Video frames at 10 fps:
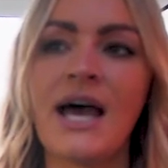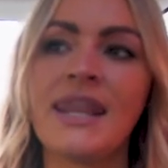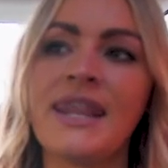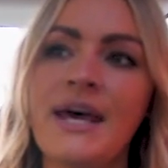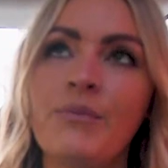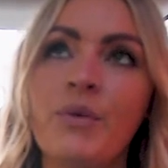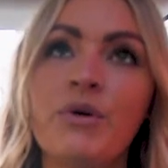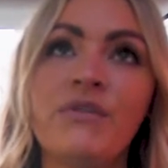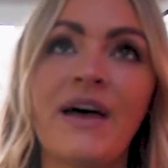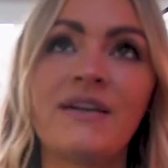And then we
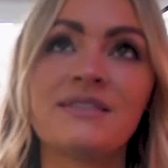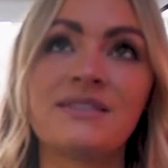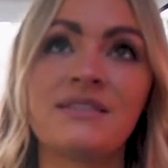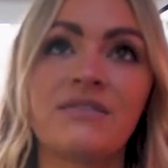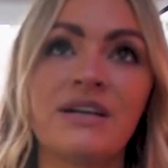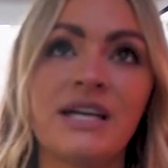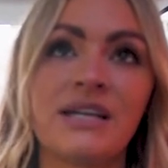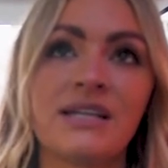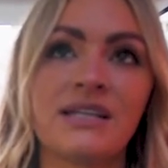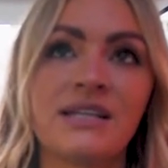moved out to
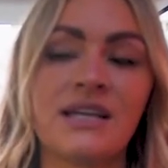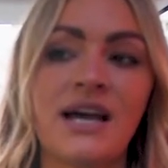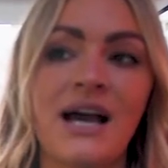Surrey. Mm -hmm.